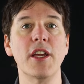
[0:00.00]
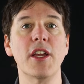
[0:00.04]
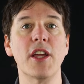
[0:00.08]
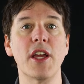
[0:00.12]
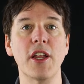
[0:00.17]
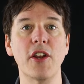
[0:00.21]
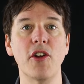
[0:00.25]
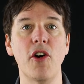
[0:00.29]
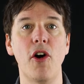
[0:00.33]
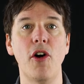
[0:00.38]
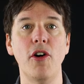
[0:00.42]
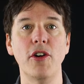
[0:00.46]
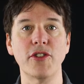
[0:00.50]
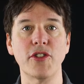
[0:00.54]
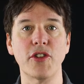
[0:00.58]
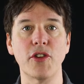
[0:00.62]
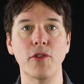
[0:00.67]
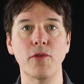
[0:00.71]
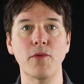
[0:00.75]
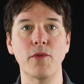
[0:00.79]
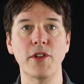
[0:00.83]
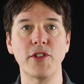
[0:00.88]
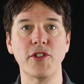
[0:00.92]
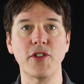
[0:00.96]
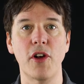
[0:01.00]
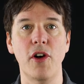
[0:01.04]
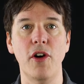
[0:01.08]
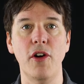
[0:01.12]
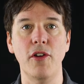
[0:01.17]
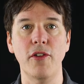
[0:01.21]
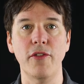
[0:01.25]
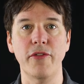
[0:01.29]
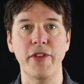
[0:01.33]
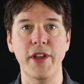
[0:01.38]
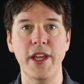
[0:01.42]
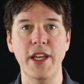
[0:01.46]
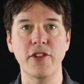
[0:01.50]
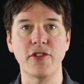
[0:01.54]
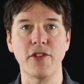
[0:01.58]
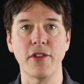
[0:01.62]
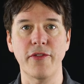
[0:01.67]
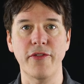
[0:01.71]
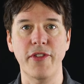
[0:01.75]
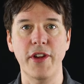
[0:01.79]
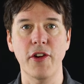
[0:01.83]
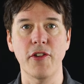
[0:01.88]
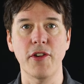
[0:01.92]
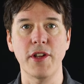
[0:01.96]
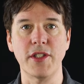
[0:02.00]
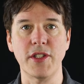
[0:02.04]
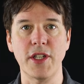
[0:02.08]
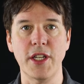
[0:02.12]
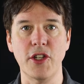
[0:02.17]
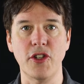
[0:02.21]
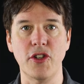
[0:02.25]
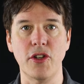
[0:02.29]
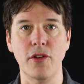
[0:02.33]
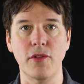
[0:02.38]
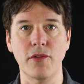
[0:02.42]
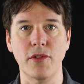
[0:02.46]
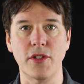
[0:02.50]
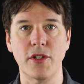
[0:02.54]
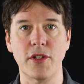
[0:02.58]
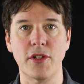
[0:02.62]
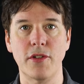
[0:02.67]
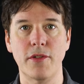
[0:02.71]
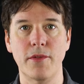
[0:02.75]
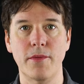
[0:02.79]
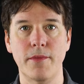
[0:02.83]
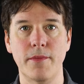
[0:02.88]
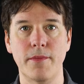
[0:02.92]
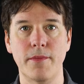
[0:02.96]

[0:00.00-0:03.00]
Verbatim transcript: can also resolve interference issues.